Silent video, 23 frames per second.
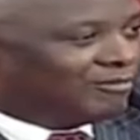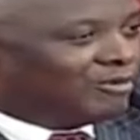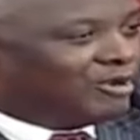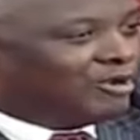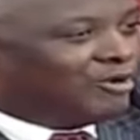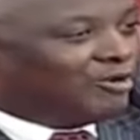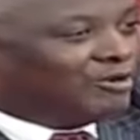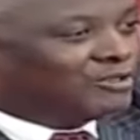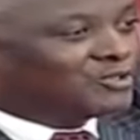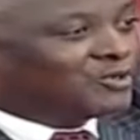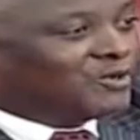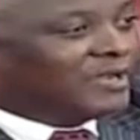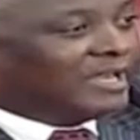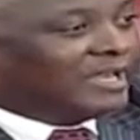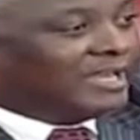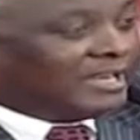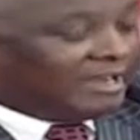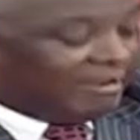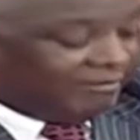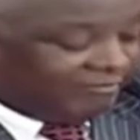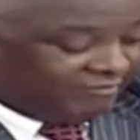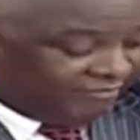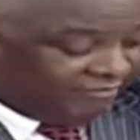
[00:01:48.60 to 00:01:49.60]
we also
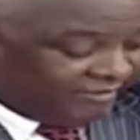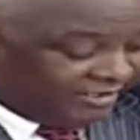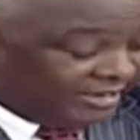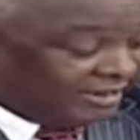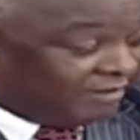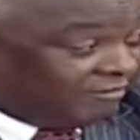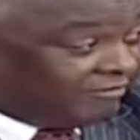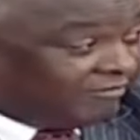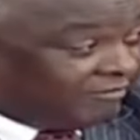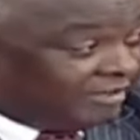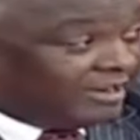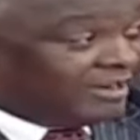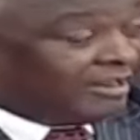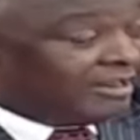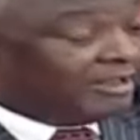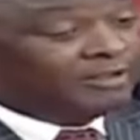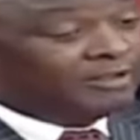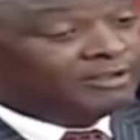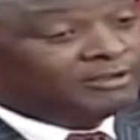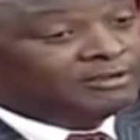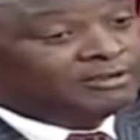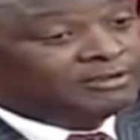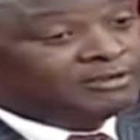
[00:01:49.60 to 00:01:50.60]
had a very,
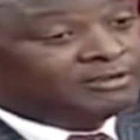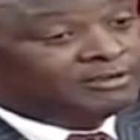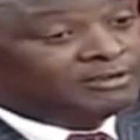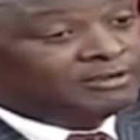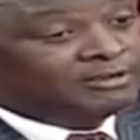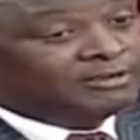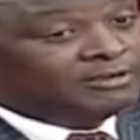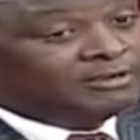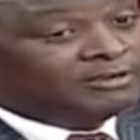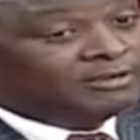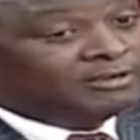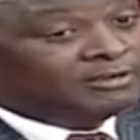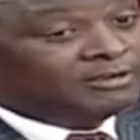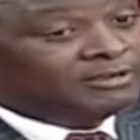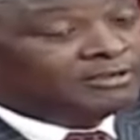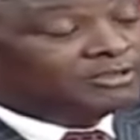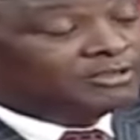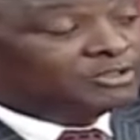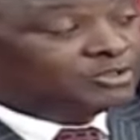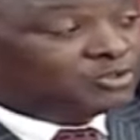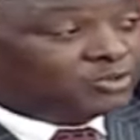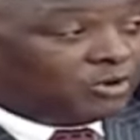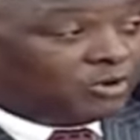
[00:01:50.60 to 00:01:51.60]
very
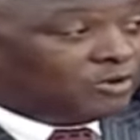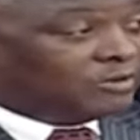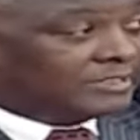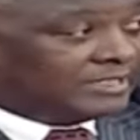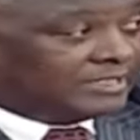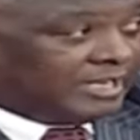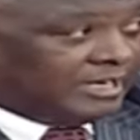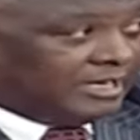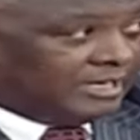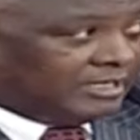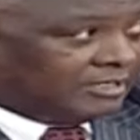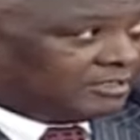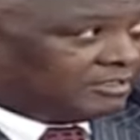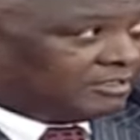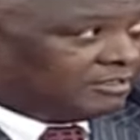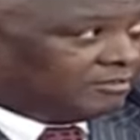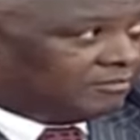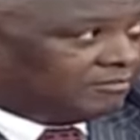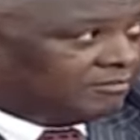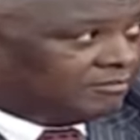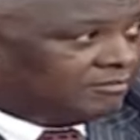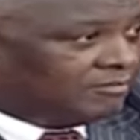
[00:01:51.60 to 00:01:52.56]
strong Senate.